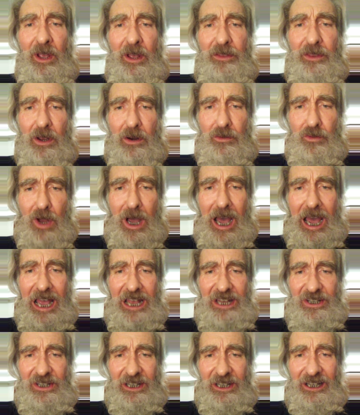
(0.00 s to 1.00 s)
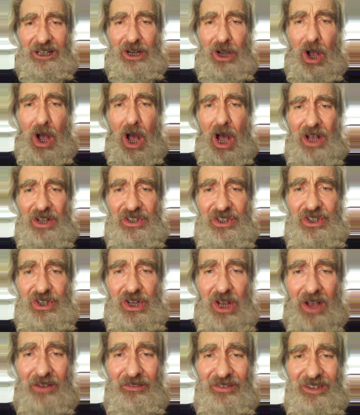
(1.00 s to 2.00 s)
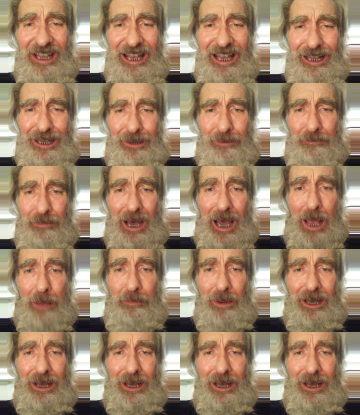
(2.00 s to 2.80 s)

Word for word: the rising costs of getting by,